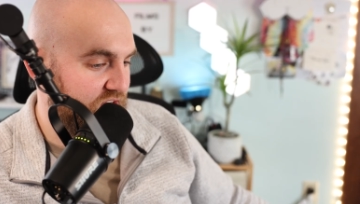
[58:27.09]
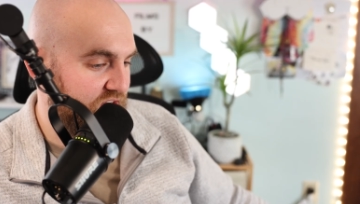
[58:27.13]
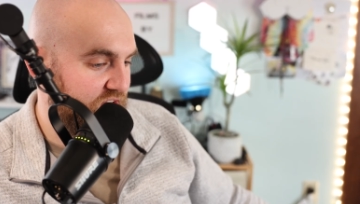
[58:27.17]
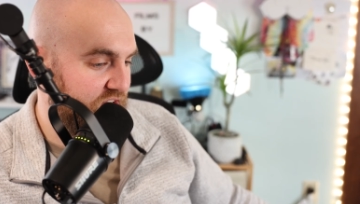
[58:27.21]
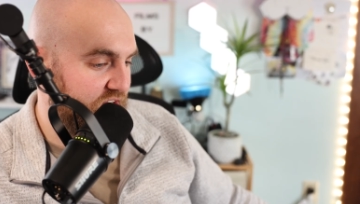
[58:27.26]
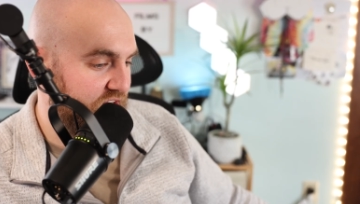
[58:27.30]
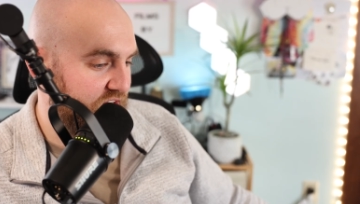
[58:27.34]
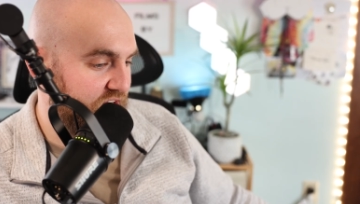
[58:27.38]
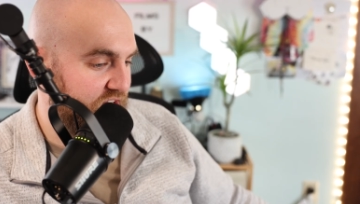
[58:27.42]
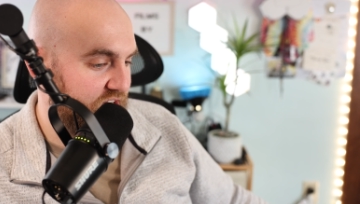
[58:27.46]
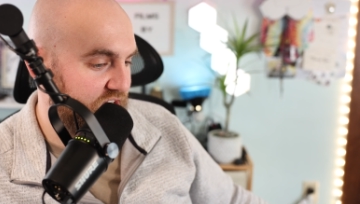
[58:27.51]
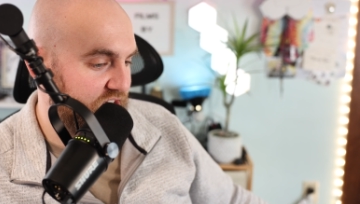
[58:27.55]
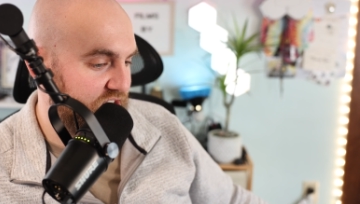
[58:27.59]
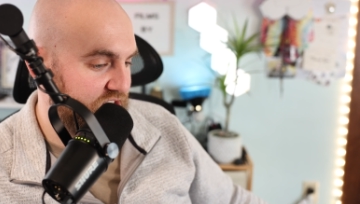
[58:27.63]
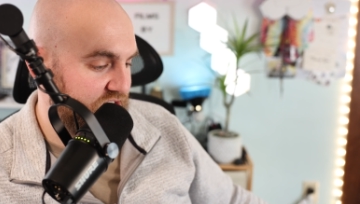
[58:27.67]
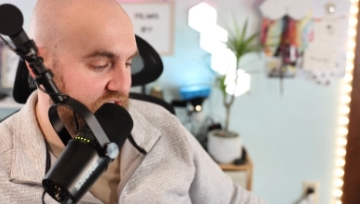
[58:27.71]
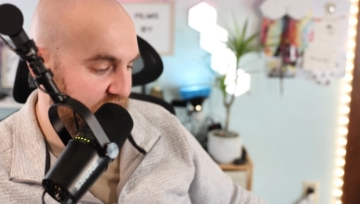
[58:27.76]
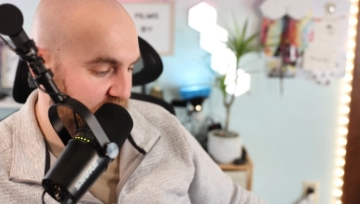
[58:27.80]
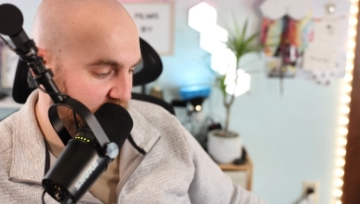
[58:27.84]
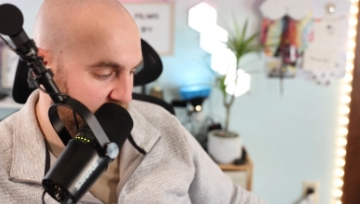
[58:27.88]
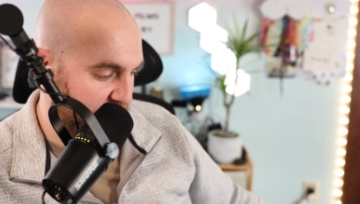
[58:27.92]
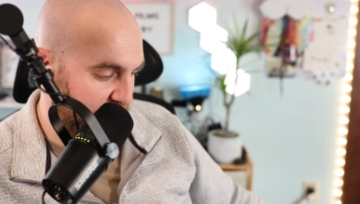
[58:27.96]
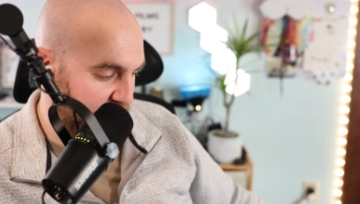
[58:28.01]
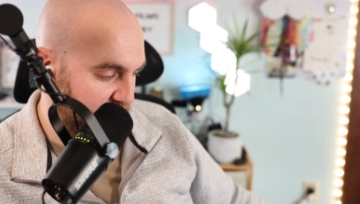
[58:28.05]
and
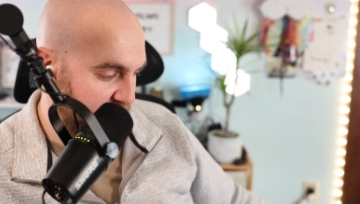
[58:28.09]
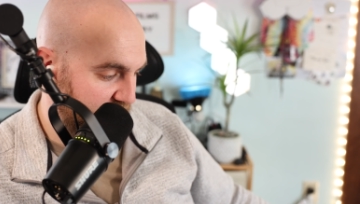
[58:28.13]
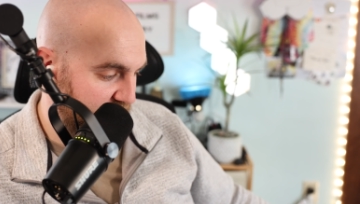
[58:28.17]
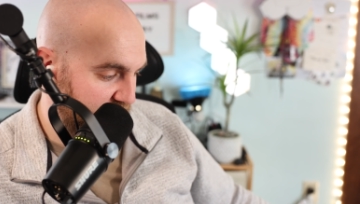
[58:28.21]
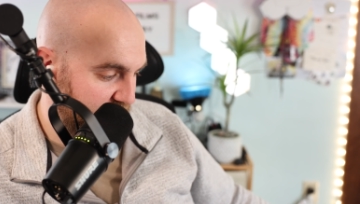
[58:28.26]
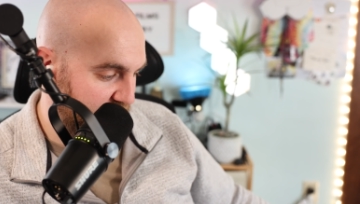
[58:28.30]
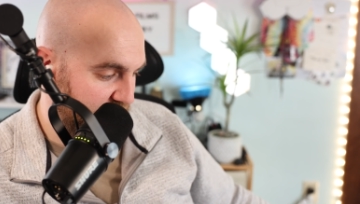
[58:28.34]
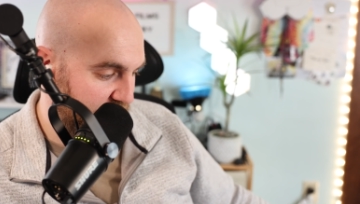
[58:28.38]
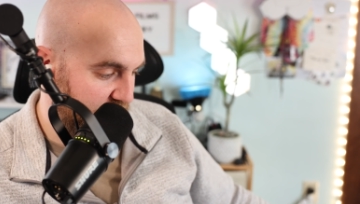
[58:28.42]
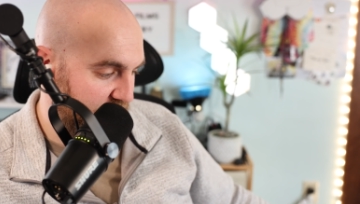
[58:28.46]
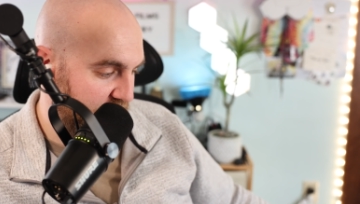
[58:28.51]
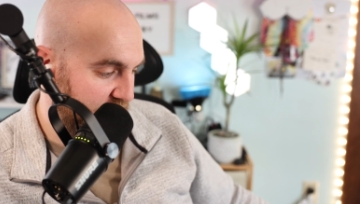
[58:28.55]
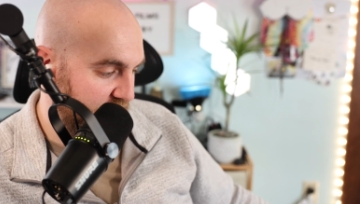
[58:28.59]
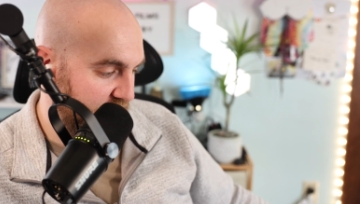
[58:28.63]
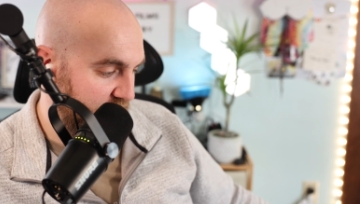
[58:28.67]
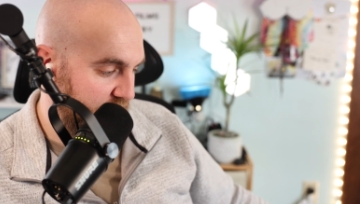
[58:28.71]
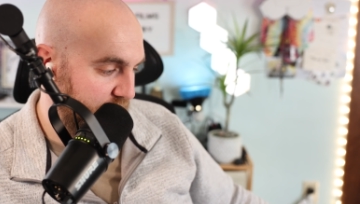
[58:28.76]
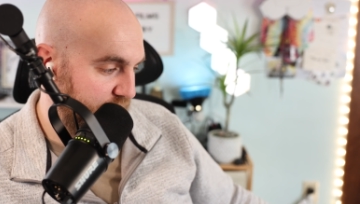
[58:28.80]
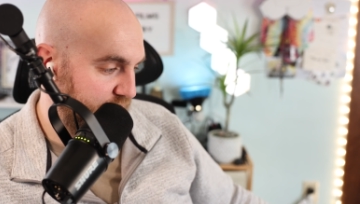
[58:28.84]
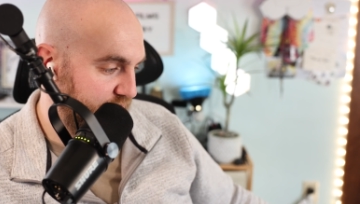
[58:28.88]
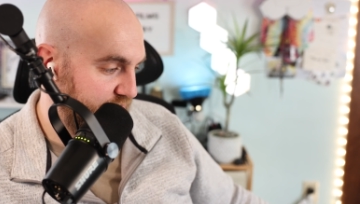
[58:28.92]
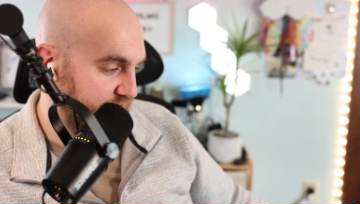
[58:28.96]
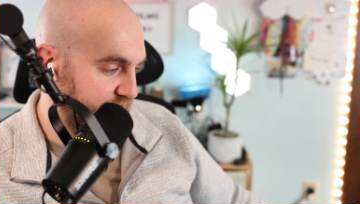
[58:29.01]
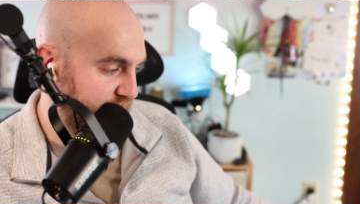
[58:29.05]

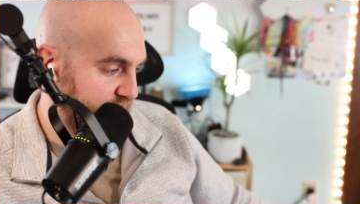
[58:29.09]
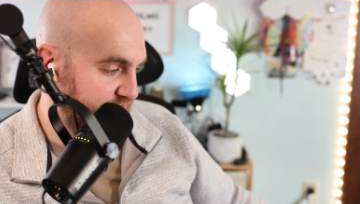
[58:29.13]
um